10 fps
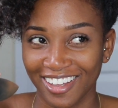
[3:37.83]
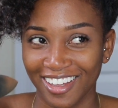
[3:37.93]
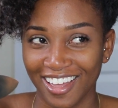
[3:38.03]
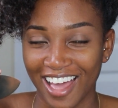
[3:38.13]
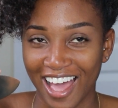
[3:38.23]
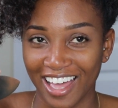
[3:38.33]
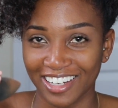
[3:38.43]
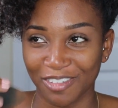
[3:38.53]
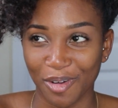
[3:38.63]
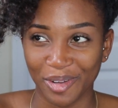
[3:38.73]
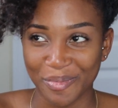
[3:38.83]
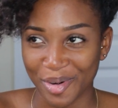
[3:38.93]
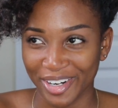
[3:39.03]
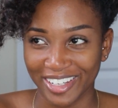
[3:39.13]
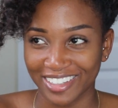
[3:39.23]
and the following
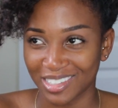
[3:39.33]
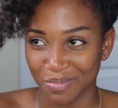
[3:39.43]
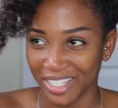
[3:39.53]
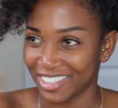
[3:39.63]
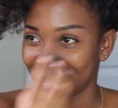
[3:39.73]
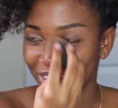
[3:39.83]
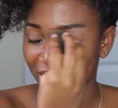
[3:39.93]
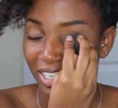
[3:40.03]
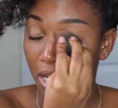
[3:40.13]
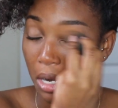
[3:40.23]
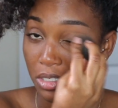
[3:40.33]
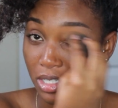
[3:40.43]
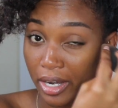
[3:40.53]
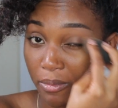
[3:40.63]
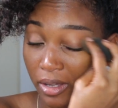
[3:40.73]
morning it's smudged, or
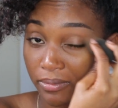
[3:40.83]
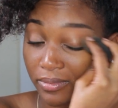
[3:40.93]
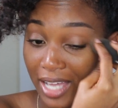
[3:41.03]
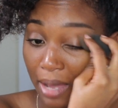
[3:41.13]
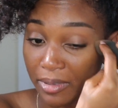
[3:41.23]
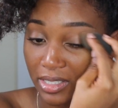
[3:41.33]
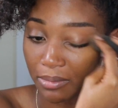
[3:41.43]
sorry mom, that happens